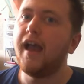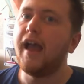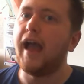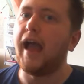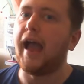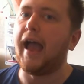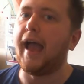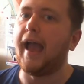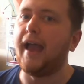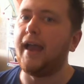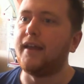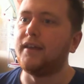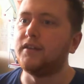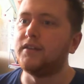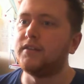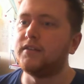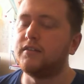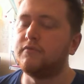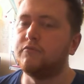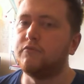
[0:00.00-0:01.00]

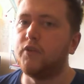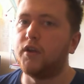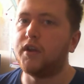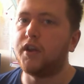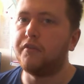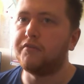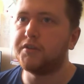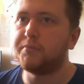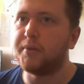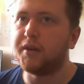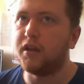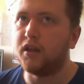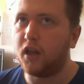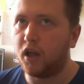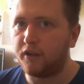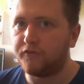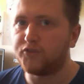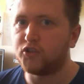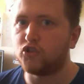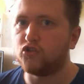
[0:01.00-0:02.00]
and we're going to be
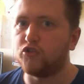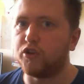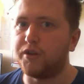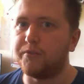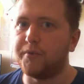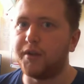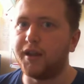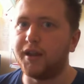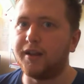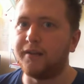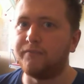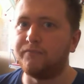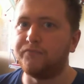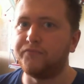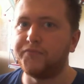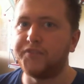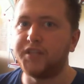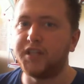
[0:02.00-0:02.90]
live streaming